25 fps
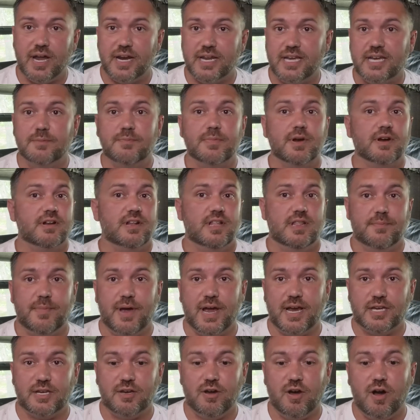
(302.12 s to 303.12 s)
the body and buried it in
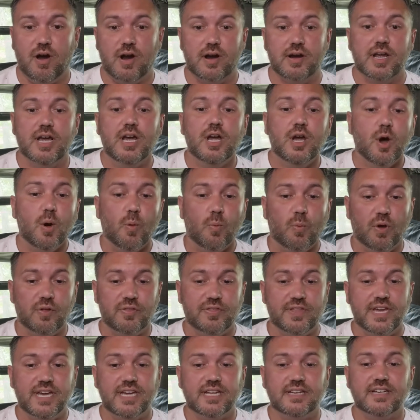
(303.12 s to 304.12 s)
the backyard.
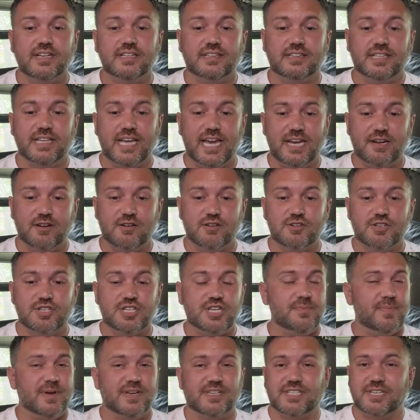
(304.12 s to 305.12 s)
Well, then later,
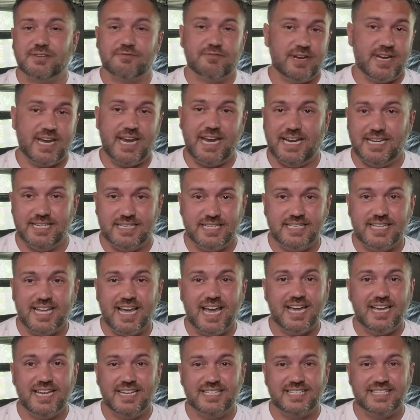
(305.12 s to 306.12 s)
she basically recanted
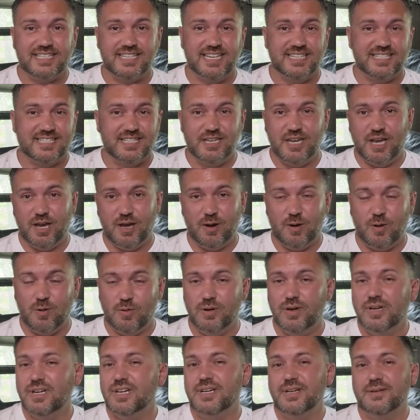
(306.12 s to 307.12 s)
that and says,
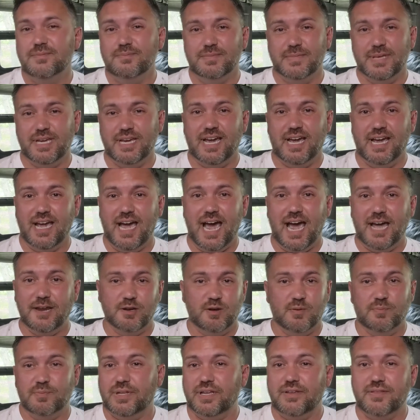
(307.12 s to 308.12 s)
no,
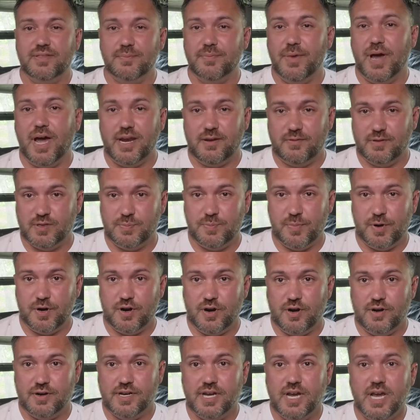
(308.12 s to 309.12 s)
I don't believe the body was
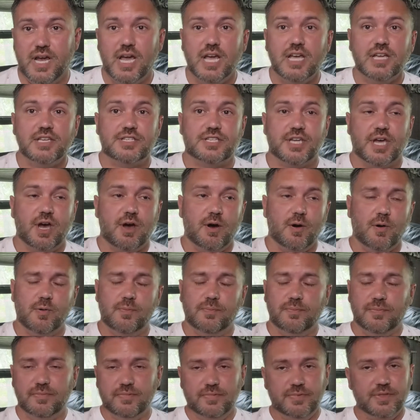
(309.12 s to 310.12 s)
burned.
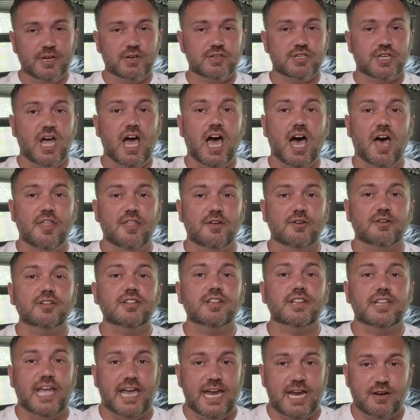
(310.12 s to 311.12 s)
So there's
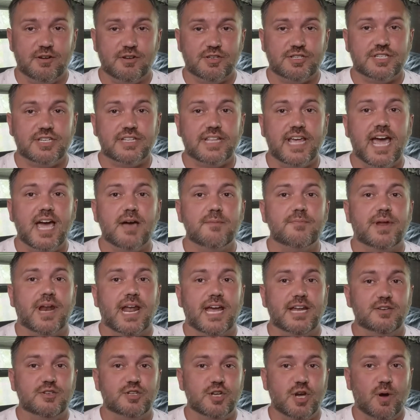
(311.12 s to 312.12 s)
other layers to that,
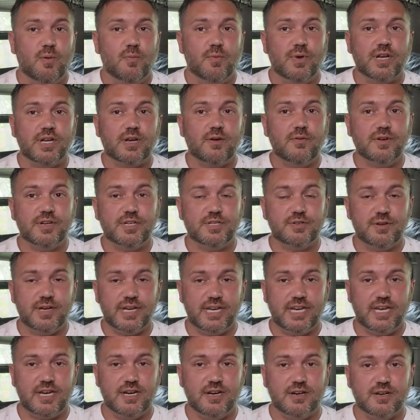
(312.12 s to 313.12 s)
but I don't want to go into
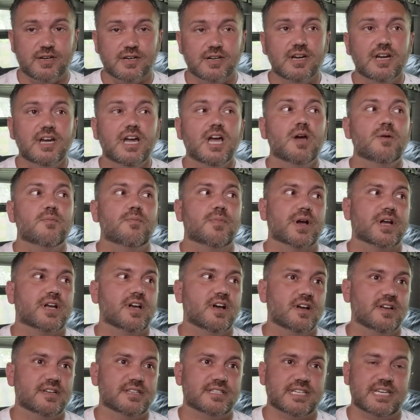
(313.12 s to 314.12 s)
it here
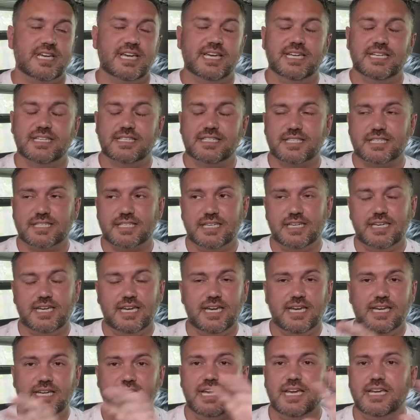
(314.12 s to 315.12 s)
because it's
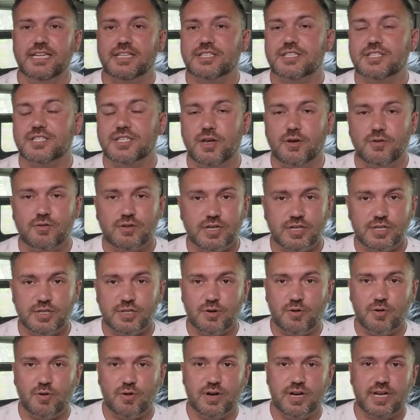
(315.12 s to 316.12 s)
it, it's so
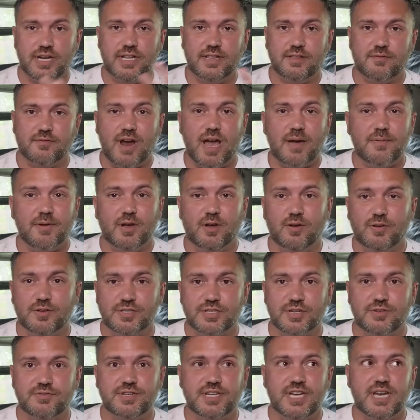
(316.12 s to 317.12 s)
contorted and the rabbit
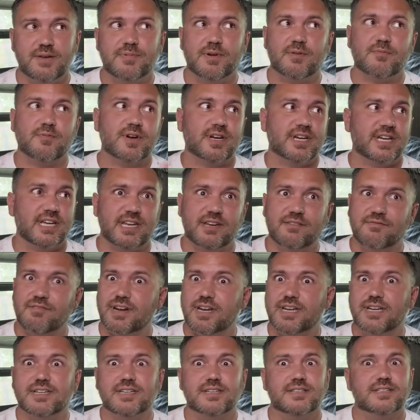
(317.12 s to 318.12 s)
hole so deep, and we're getting
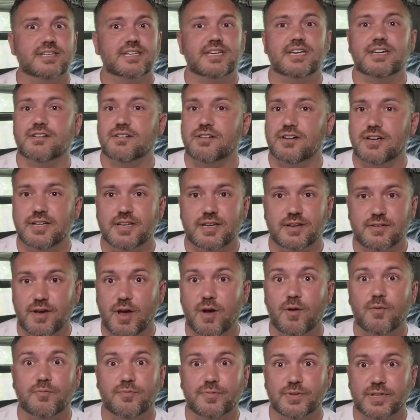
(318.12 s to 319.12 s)
ready to hear it.
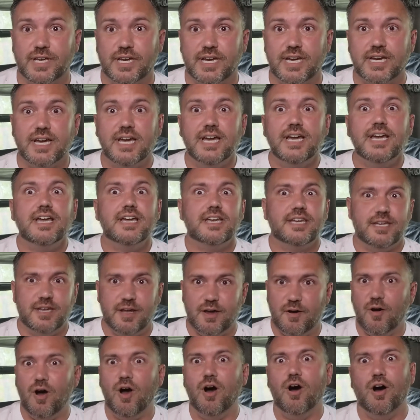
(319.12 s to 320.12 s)
Hopefully,
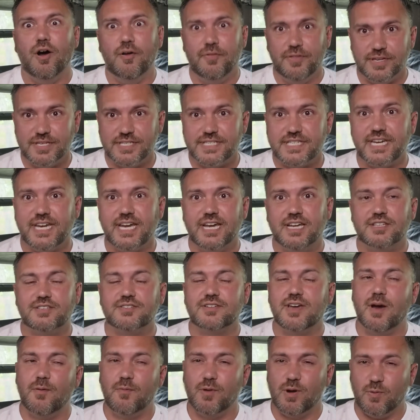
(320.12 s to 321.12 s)
you know, on the
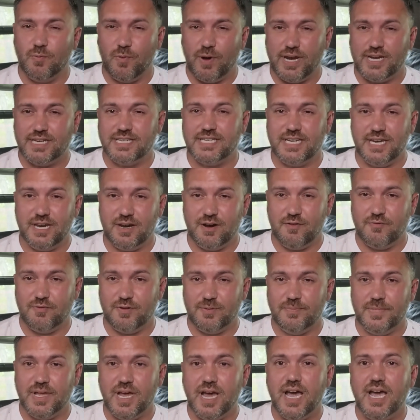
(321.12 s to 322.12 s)
stand. So I want to wait to hear
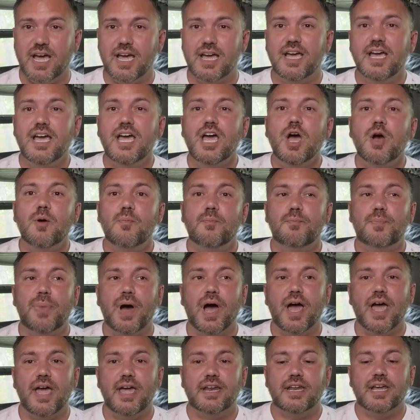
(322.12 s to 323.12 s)
from that.
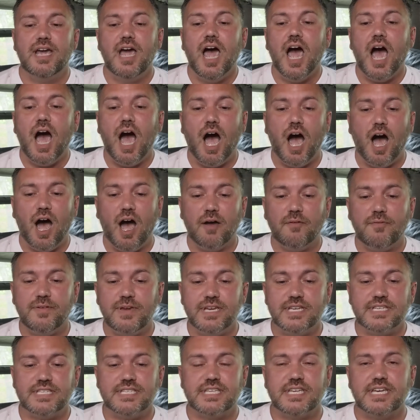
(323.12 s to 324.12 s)
But
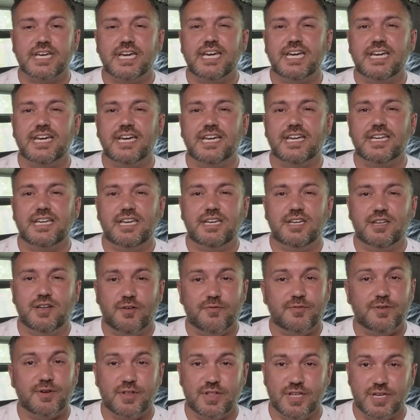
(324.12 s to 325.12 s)
obviously, you
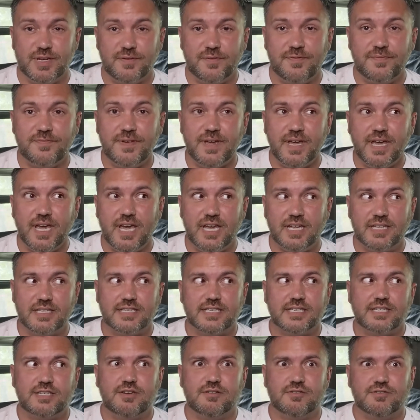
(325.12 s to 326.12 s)
know, if you're the
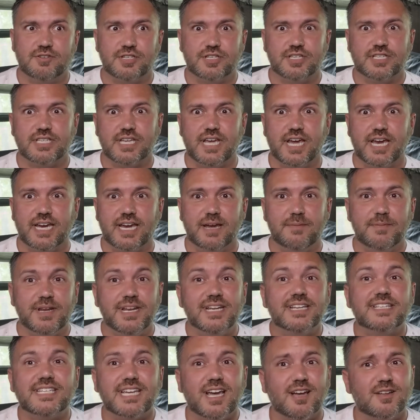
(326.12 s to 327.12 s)
defense, you're just like, I
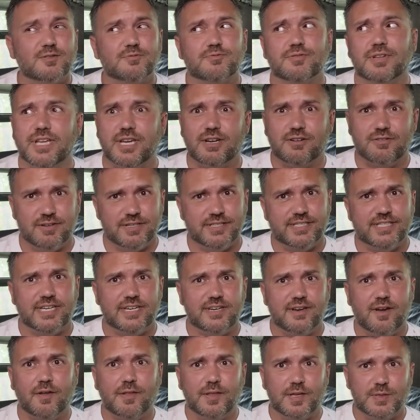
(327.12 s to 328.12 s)
mean, it sounds really
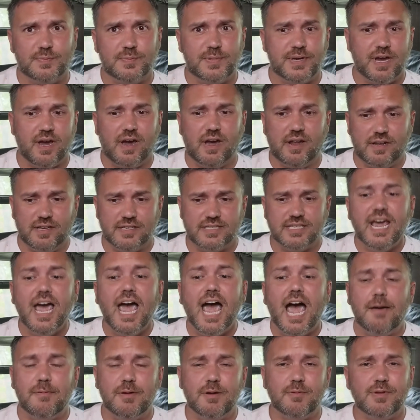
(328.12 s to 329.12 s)
grisly. I'll just be honest.
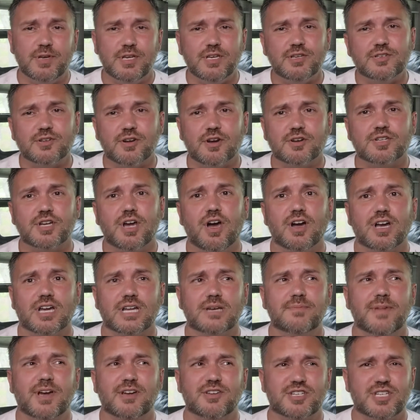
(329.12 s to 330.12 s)
I mean, when you start
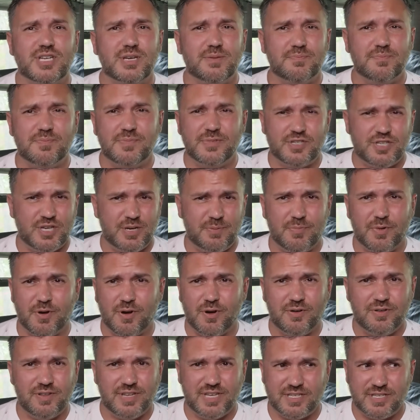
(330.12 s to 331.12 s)
talking about she she
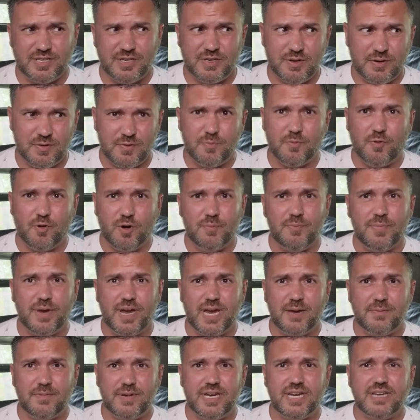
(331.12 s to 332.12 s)
burned this newborn
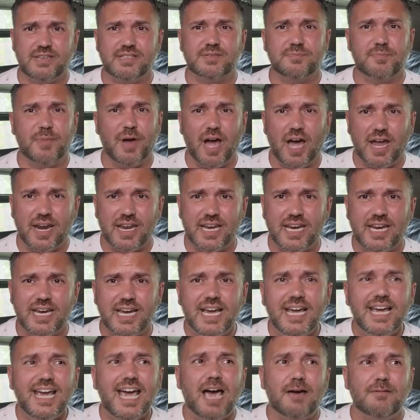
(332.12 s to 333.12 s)
baby's
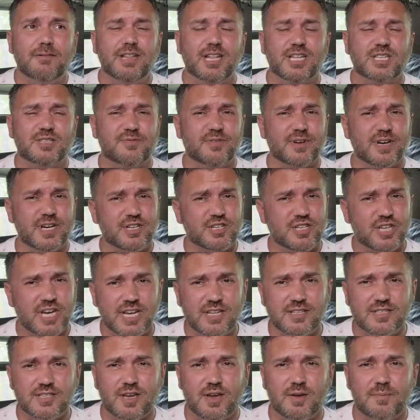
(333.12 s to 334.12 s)
body, I mean, that's very
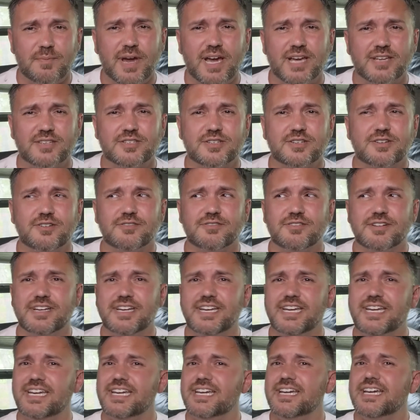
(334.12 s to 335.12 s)
chainsaw
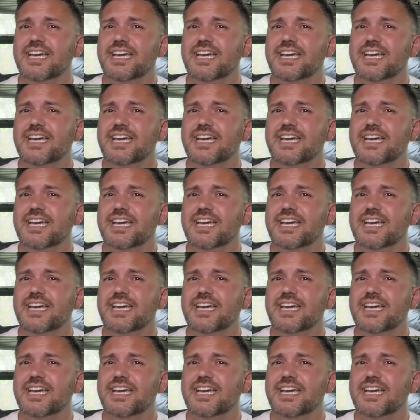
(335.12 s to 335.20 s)
massacre